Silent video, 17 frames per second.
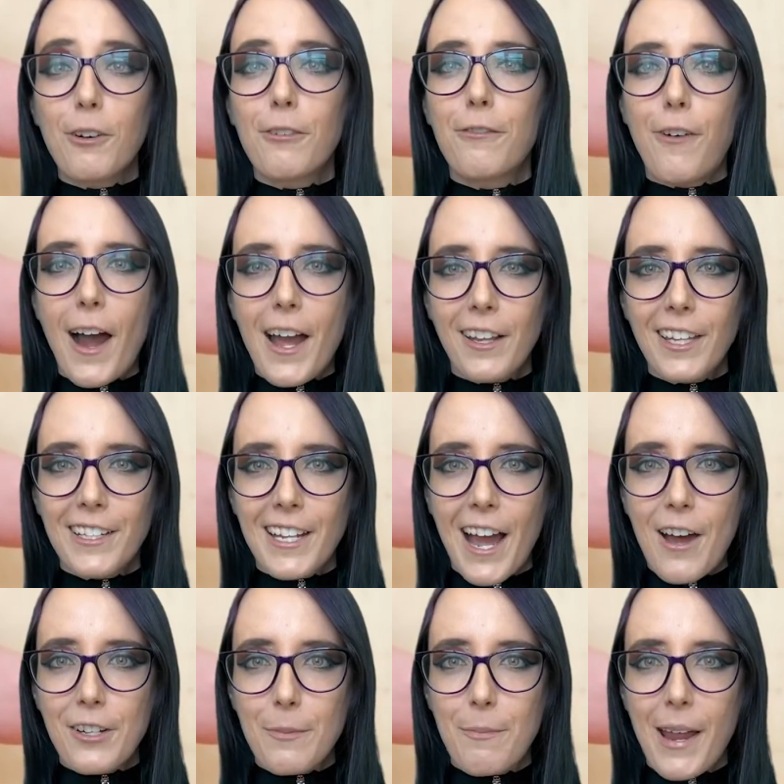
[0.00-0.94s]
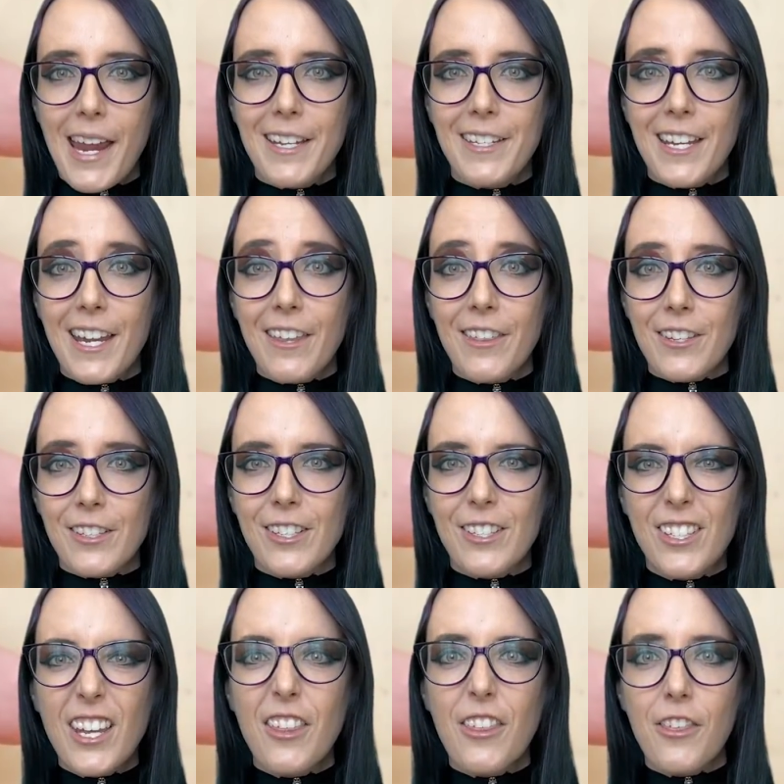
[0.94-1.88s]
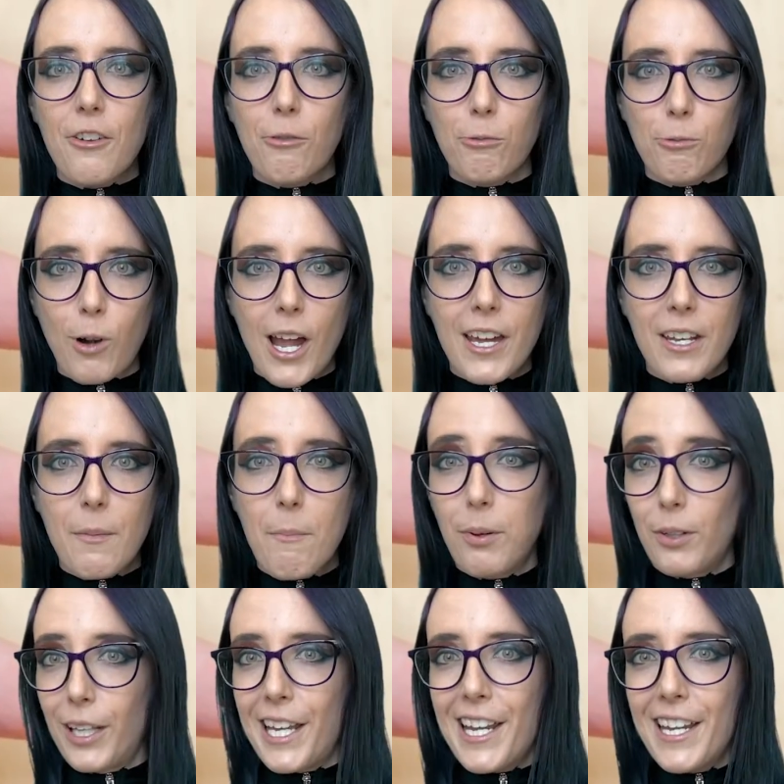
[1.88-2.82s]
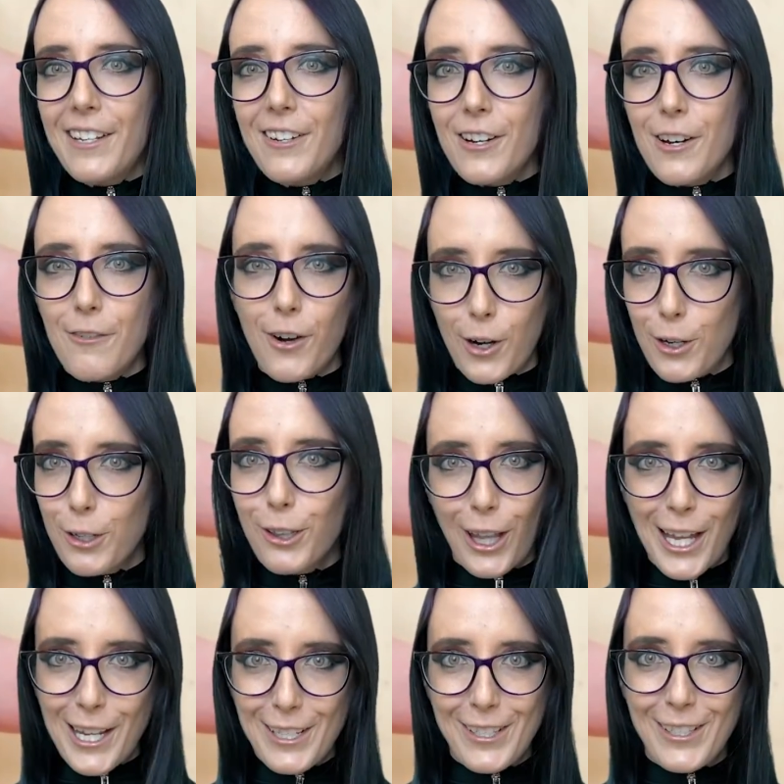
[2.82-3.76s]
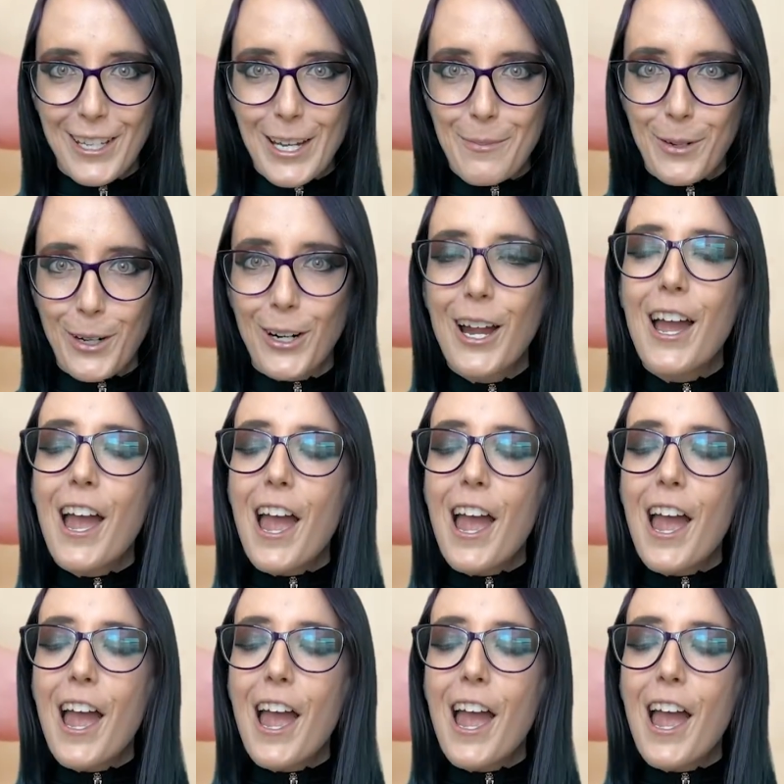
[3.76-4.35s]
finally down to painting the Sith red blade of her lightsaber.